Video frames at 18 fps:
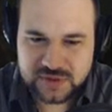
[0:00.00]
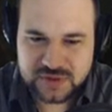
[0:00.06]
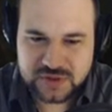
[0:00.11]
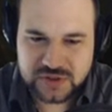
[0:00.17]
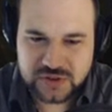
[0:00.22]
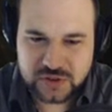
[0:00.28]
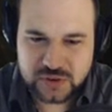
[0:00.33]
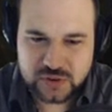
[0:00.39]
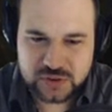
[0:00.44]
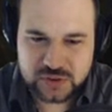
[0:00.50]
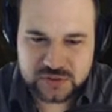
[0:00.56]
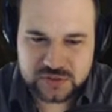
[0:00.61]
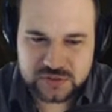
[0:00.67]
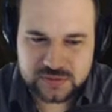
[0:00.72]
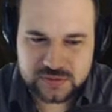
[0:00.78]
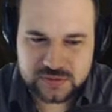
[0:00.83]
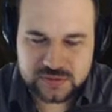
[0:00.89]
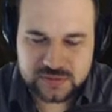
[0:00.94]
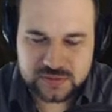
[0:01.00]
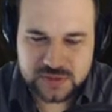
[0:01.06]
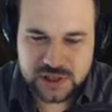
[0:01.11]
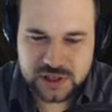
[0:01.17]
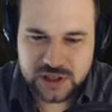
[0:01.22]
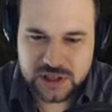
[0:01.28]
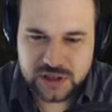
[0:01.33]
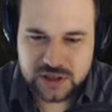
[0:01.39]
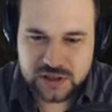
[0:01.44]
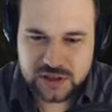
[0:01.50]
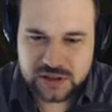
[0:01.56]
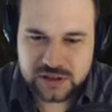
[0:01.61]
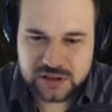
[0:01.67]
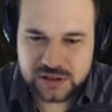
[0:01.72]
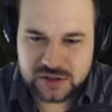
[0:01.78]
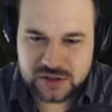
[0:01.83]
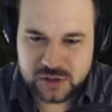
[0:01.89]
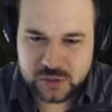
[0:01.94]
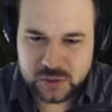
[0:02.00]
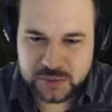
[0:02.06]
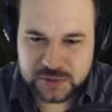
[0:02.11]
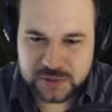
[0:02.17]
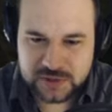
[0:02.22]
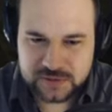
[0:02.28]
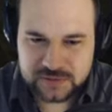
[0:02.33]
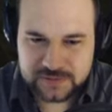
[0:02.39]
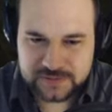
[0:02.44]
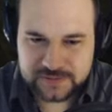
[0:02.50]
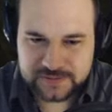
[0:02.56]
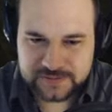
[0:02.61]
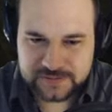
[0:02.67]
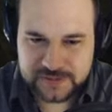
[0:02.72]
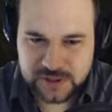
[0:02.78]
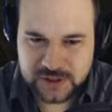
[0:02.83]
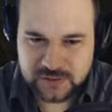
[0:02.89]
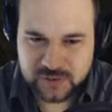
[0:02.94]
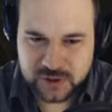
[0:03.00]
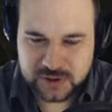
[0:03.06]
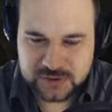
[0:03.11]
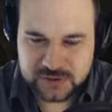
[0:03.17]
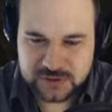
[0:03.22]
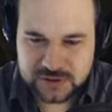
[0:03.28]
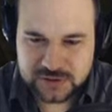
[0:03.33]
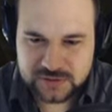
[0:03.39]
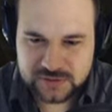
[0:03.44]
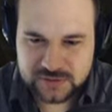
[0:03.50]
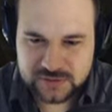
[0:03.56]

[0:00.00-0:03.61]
no woman involved?